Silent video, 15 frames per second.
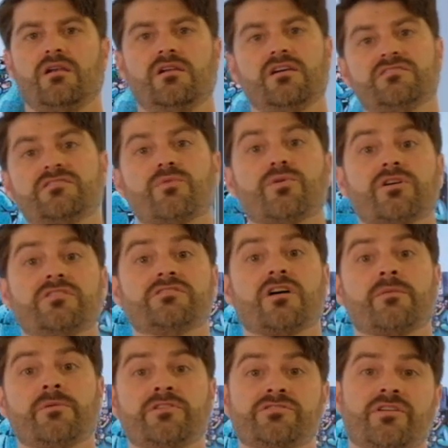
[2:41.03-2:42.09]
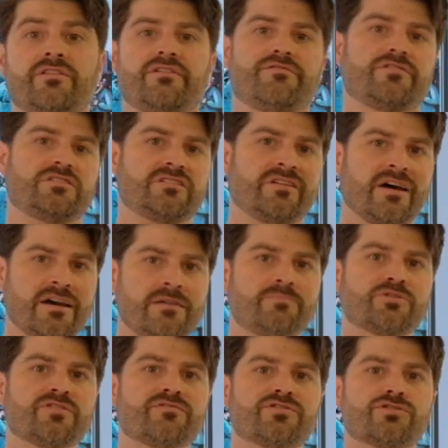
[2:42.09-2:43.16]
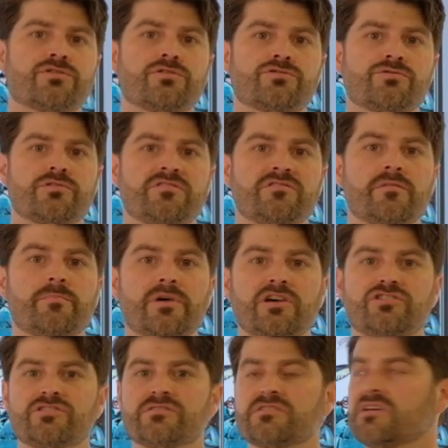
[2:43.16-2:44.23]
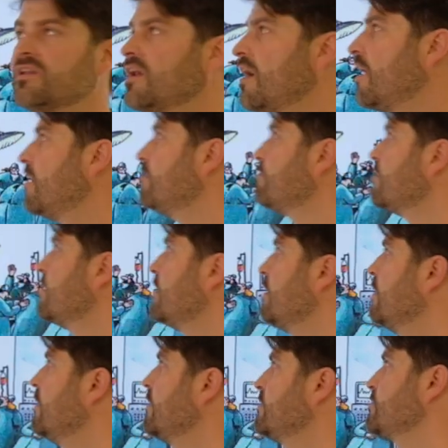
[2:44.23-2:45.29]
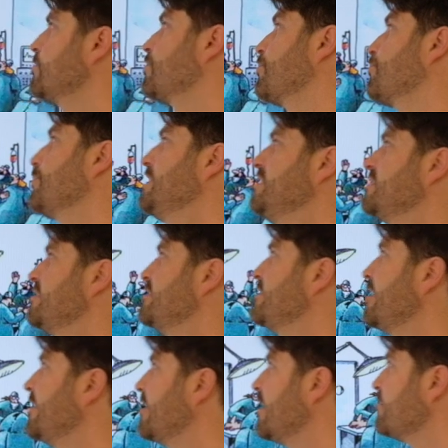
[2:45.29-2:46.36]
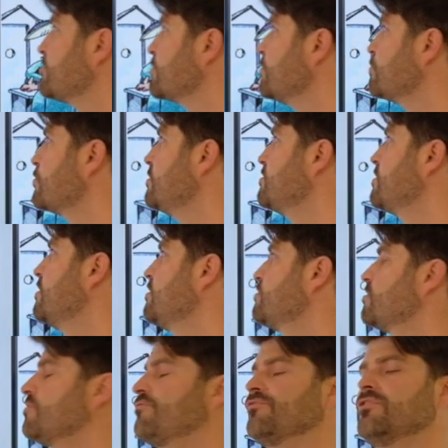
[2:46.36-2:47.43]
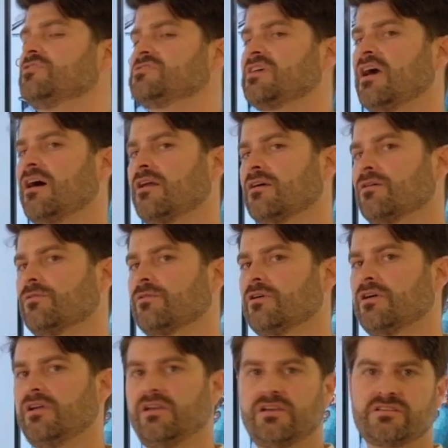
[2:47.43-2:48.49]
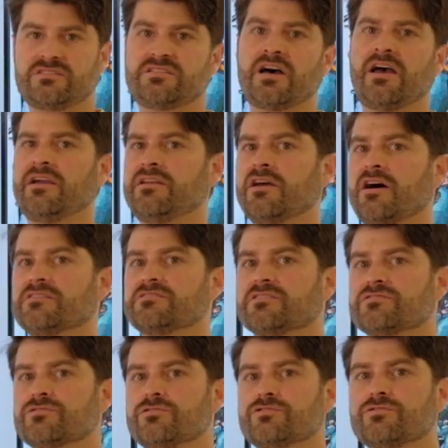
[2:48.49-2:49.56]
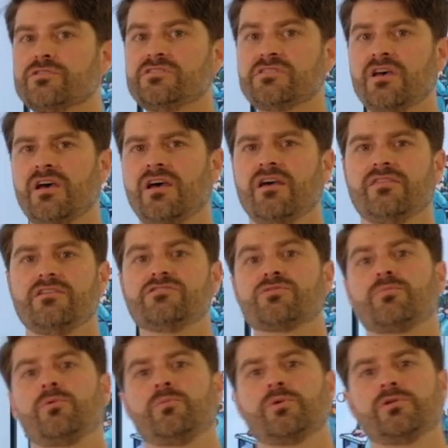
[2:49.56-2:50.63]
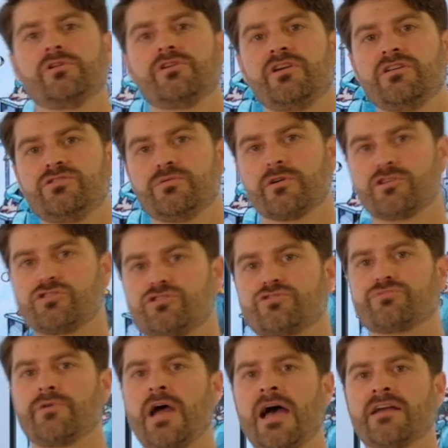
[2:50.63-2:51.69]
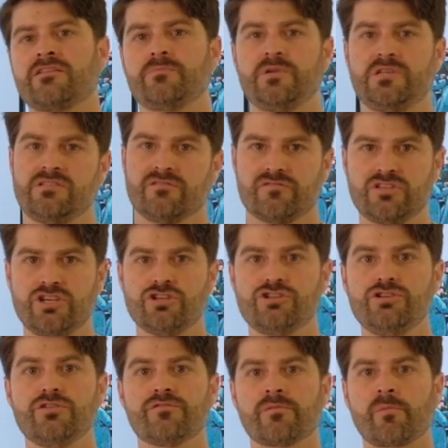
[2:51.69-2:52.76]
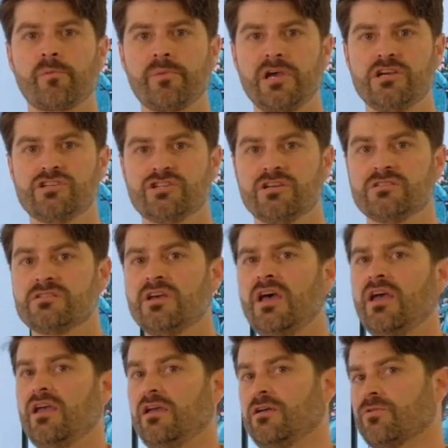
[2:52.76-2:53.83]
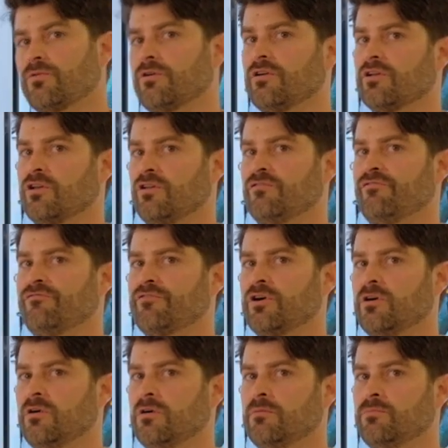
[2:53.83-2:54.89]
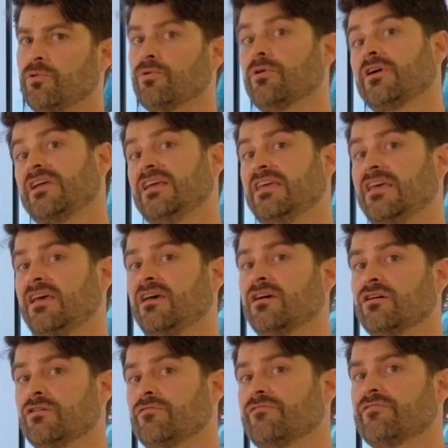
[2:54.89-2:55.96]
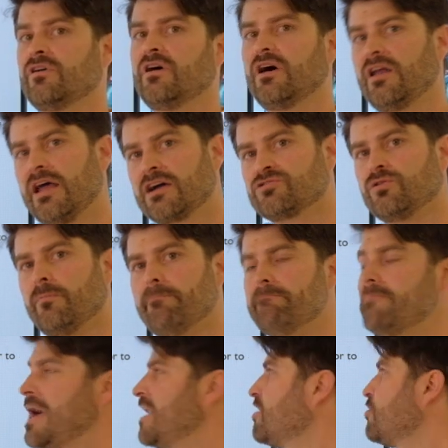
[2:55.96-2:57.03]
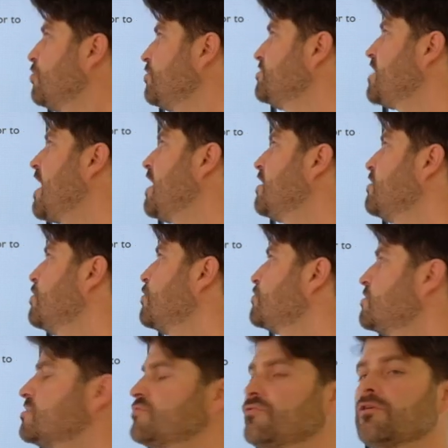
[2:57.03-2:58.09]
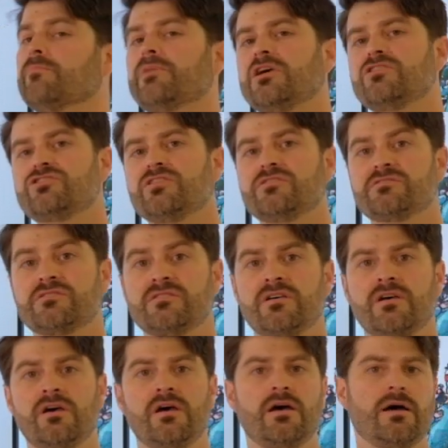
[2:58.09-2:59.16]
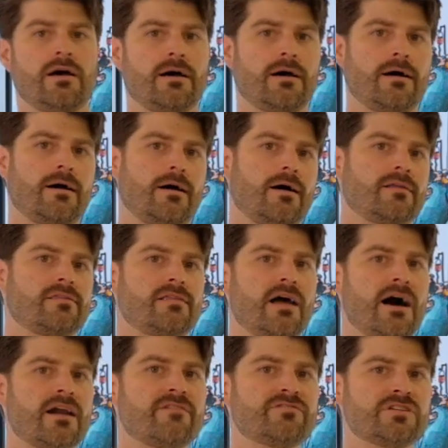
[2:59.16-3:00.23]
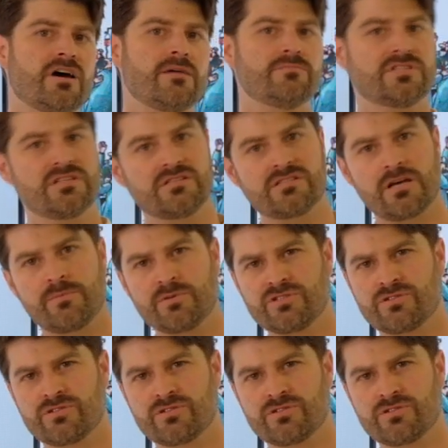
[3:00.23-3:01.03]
Next thing we're going to talk about is all the different types of surgeries that patients can have. So the reasons they could have surgeries. So the first category is diagnostic surgeries. These are where we're looking to extract a piece of tissue from a patient in order to confirm or give an actual medical diagnosis for a patient. A lot of times this type of